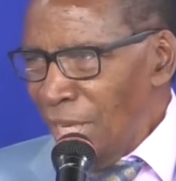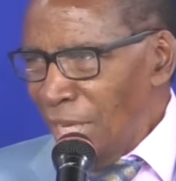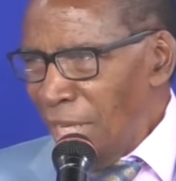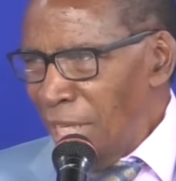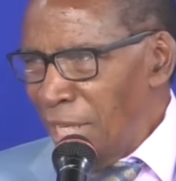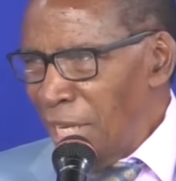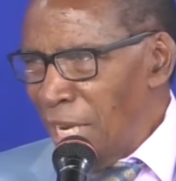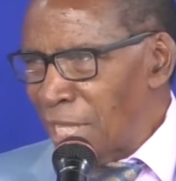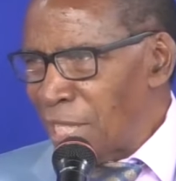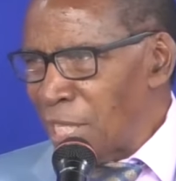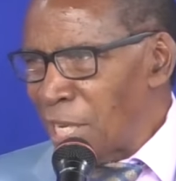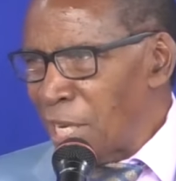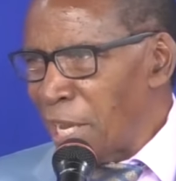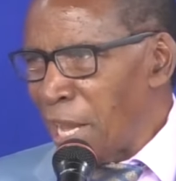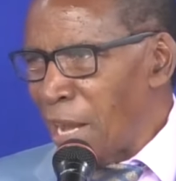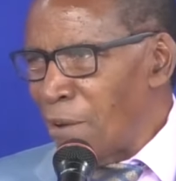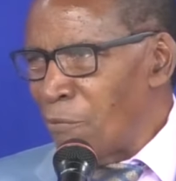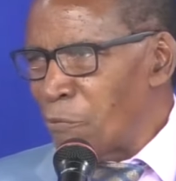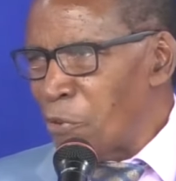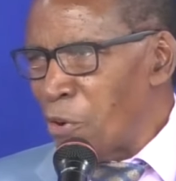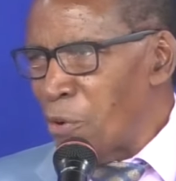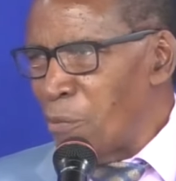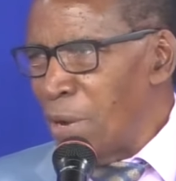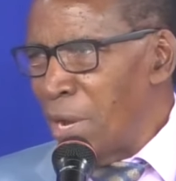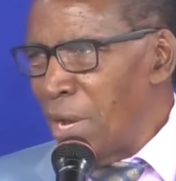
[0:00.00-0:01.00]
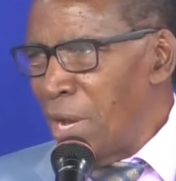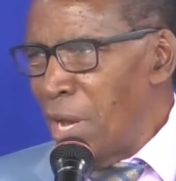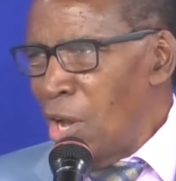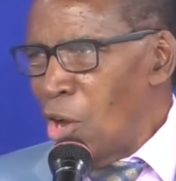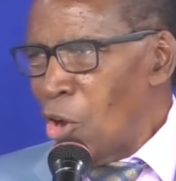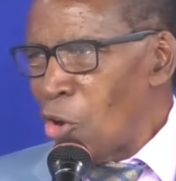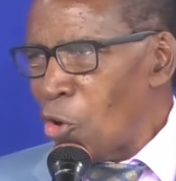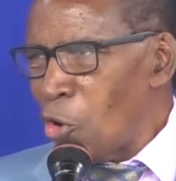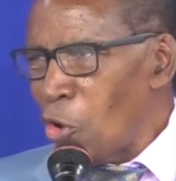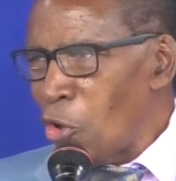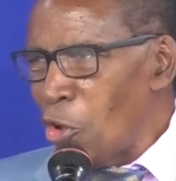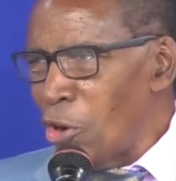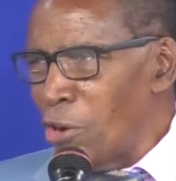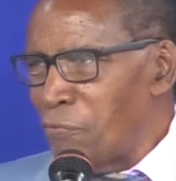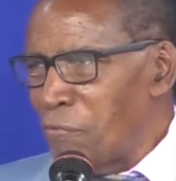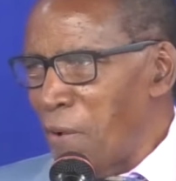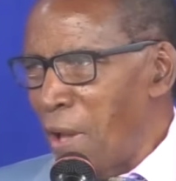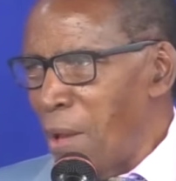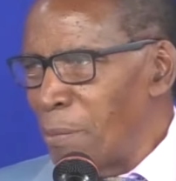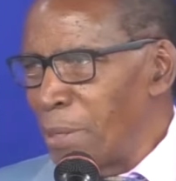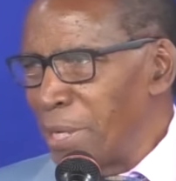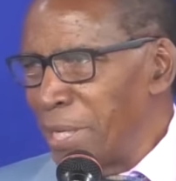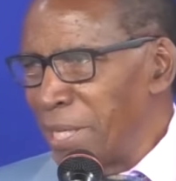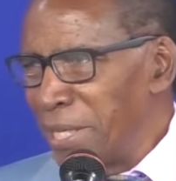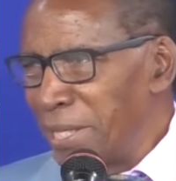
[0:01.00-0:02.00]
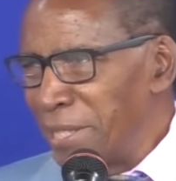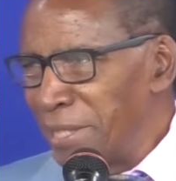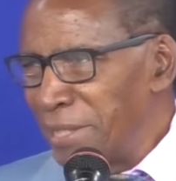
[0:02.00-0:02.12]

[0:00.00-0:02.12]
He doesn't come from a royal family.